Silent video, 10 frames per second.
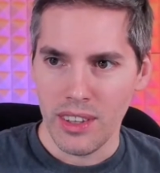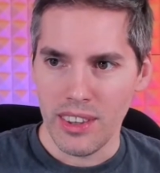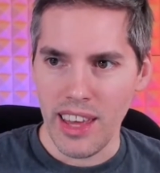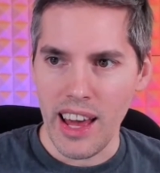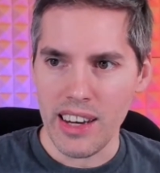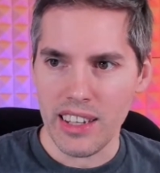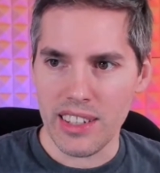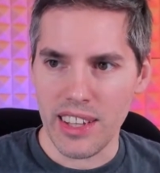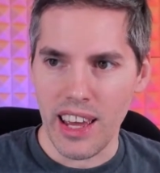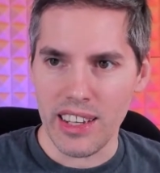That
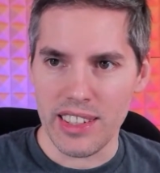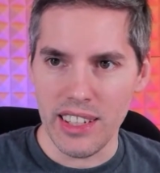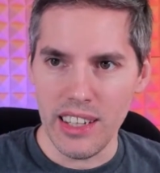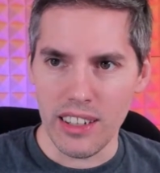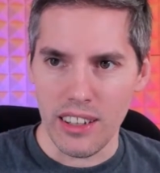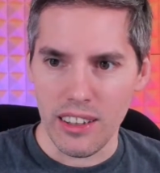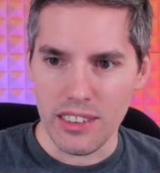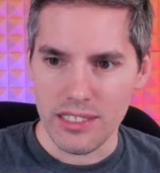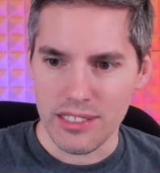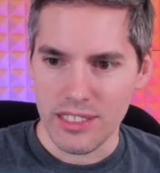is a deal.
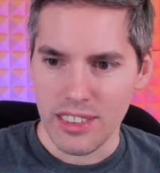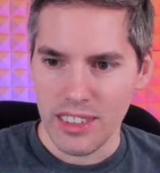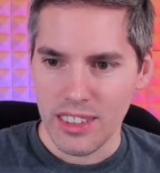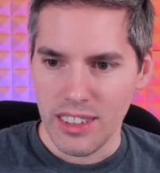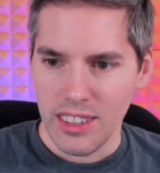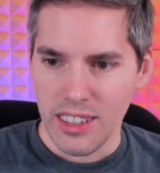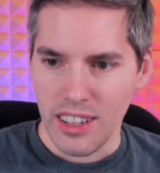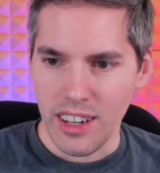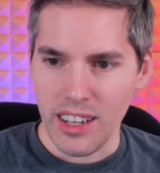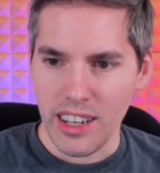
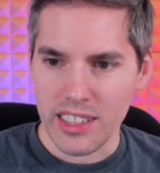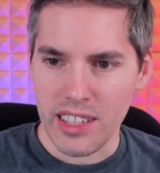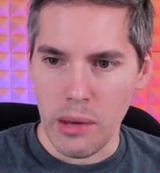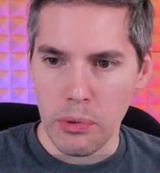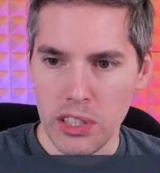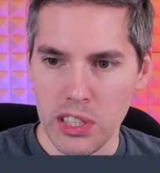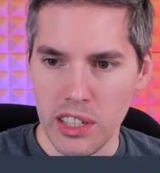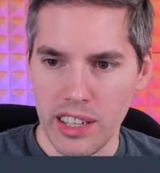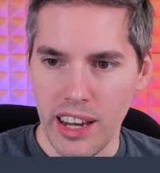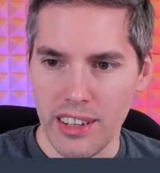All right, next up, let's
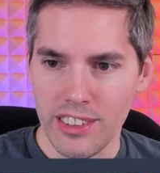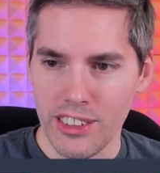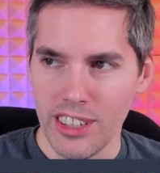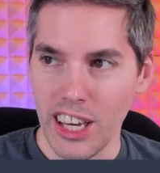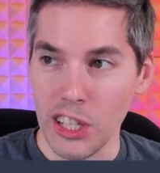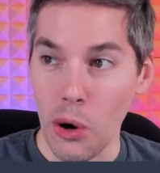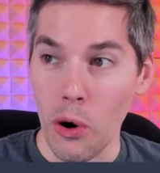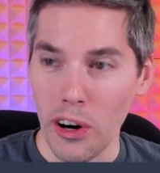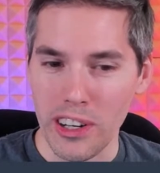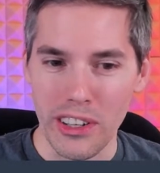look at... Is
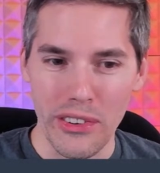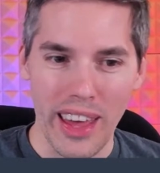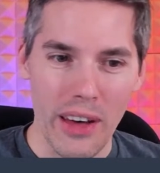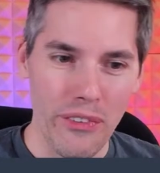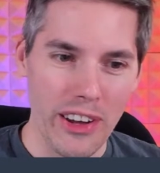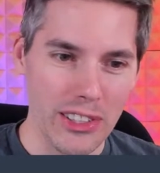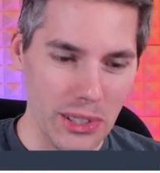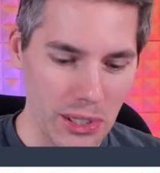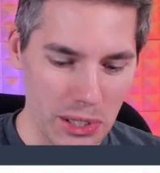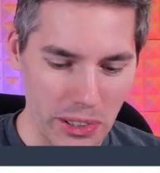Oracle of the Alpha a
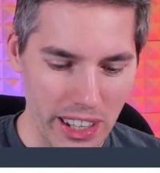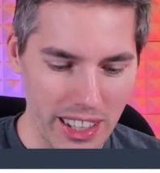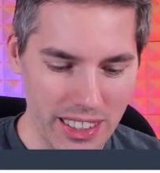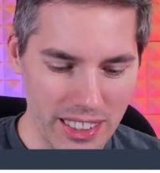two three?